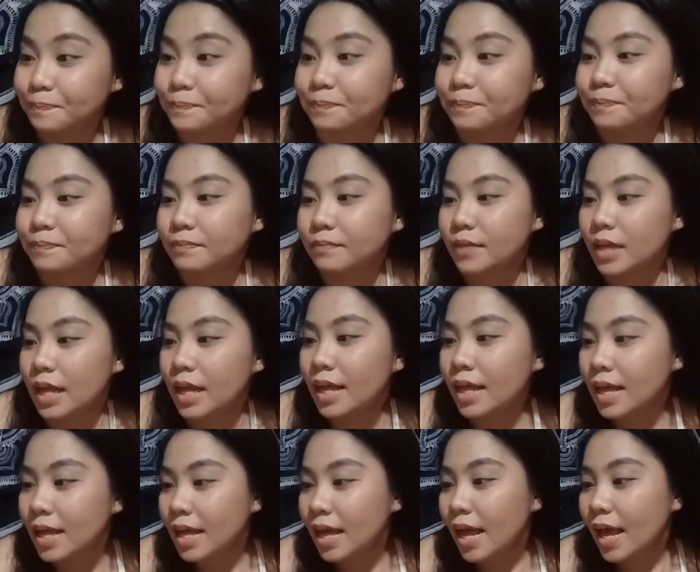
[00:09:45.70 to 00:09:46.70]

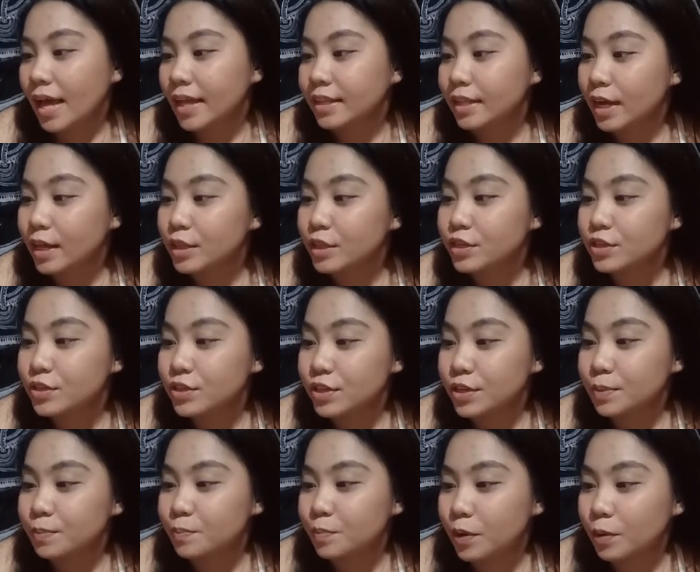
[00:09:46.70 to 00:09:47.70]
and other
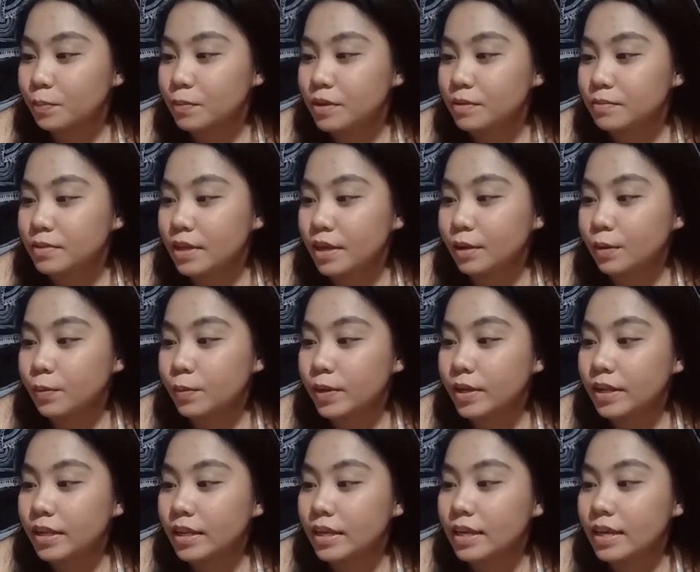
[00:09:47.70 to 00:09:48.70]
skin problems and
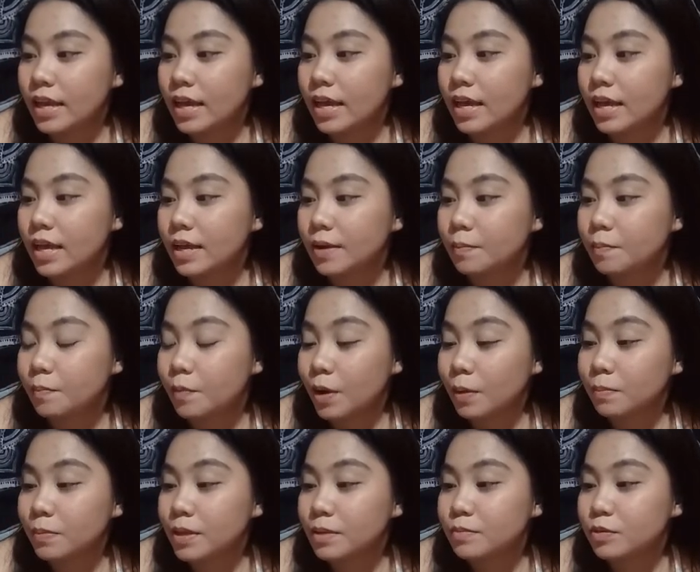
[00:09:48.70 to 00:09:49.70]
quickly
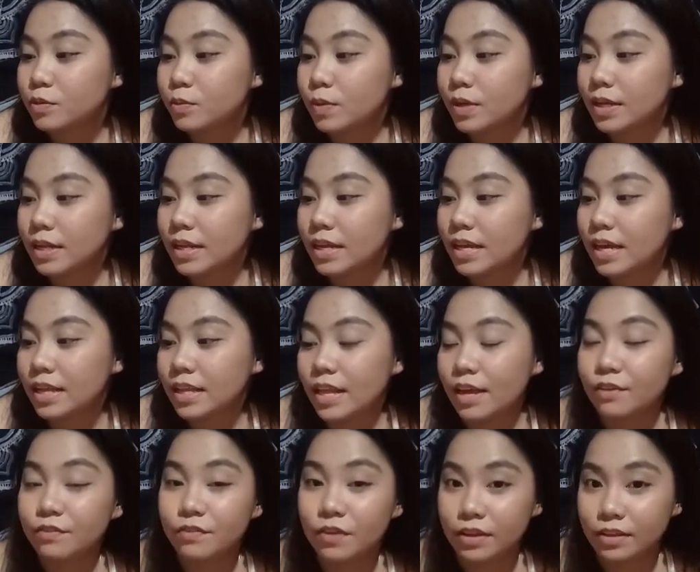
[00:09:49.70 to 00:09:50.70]
and
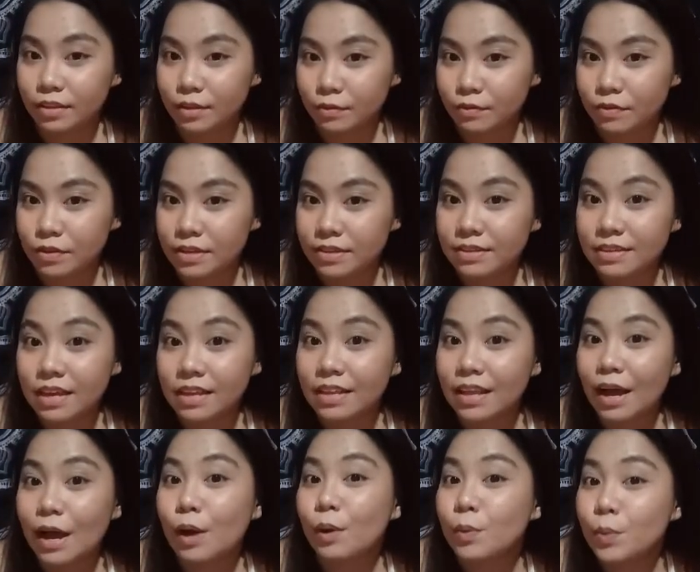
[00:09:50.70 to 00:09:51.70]
effectively.
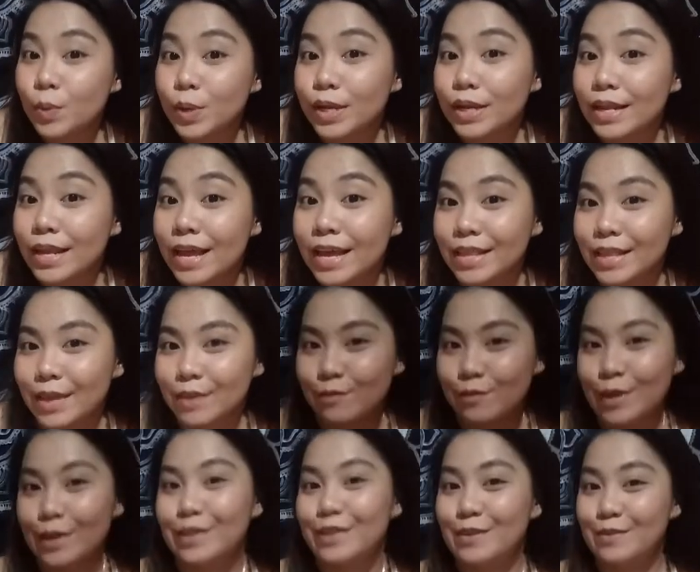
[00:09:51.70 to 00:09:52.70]
Sana nga, quickly and
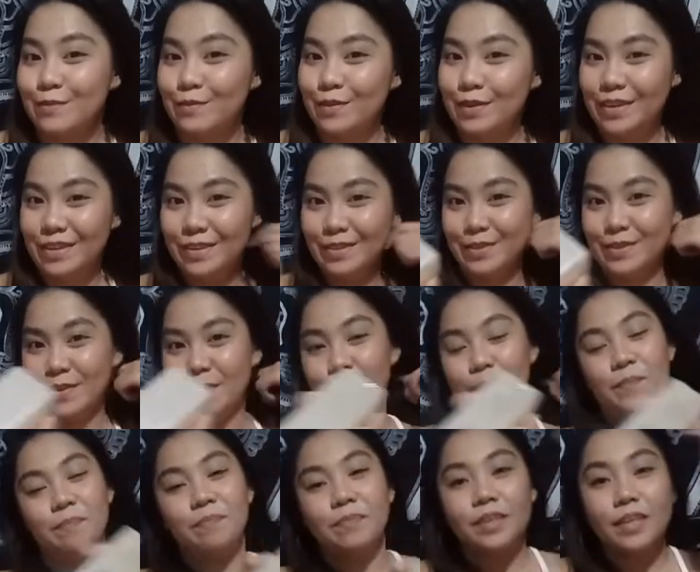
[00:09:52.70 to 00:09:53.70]
effectively. So,
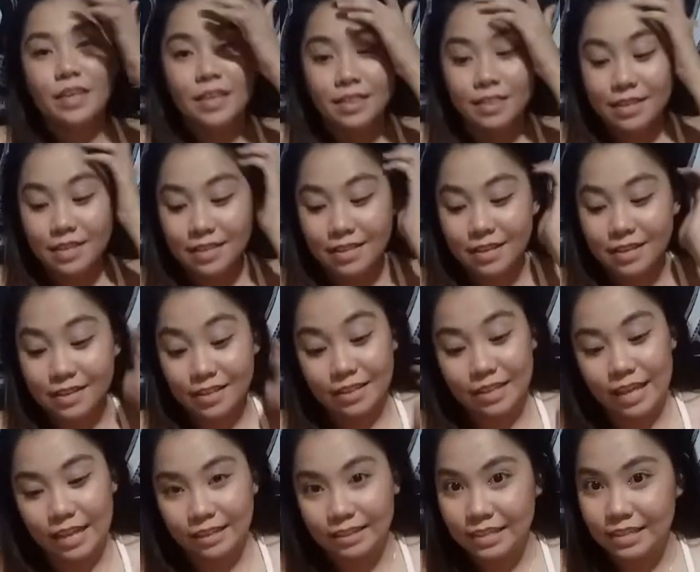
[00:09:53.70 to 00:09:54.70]
titingnan
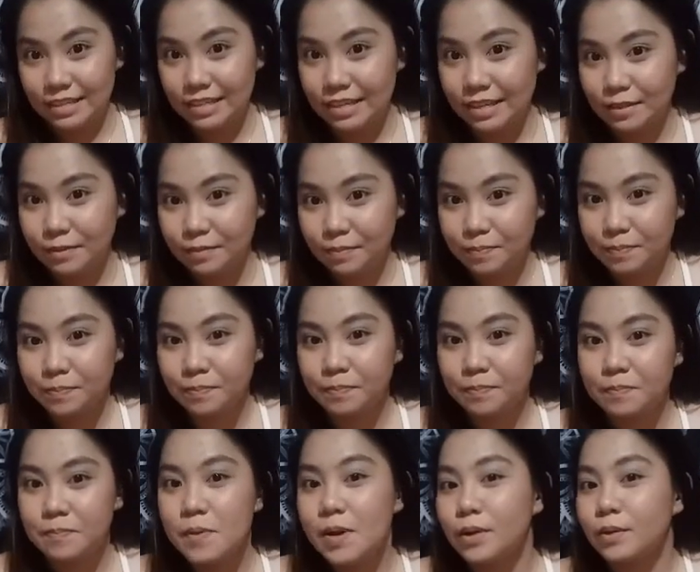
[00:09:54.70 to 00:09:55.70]
natin yan
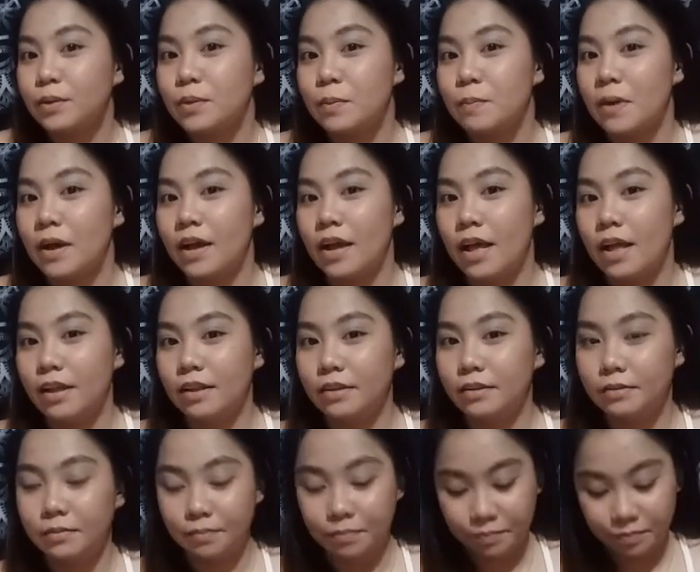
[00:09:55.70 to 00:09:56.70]
pag
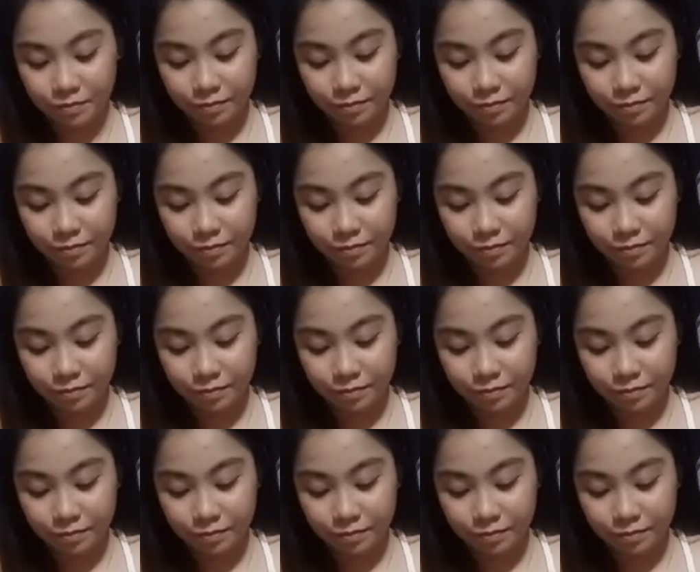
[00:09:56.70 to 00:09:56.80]
tumagal.